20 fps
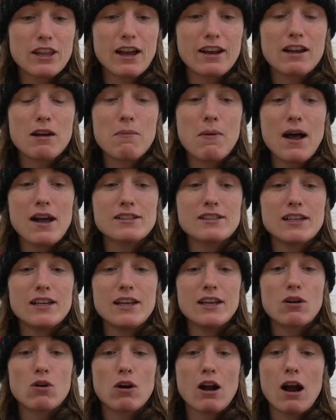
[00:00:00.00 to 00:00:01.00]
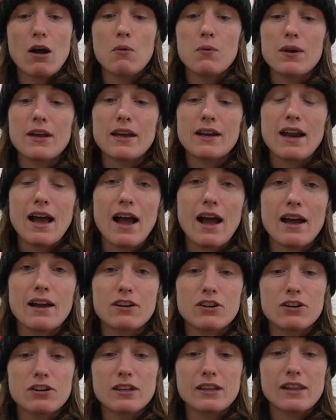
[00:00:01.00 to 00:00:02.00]
that capacity, or how we can
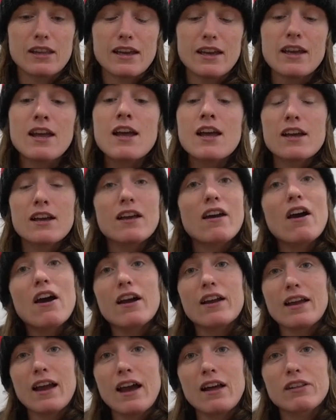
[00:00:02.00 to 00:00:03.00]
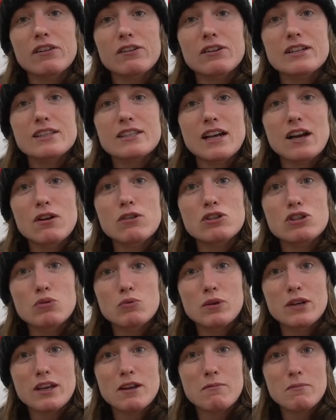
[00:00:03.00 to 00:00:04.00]
accurately cut calories out so
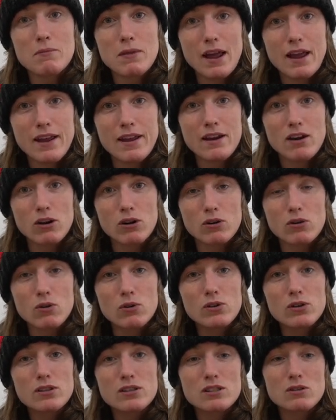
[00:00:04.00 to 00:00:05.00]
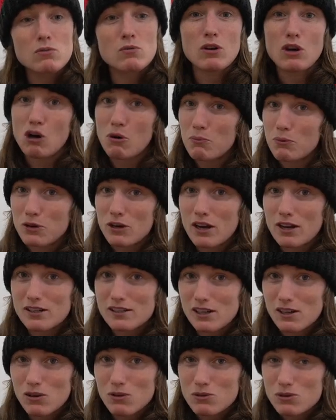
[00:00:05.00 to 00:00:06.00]
we can hit our goals, will help you
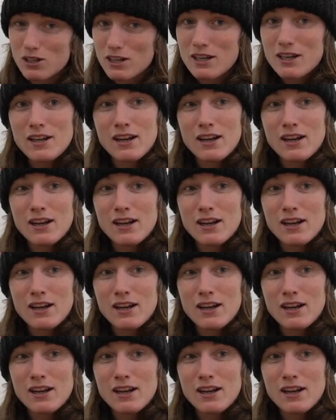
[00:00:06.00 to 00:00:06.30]
guys out.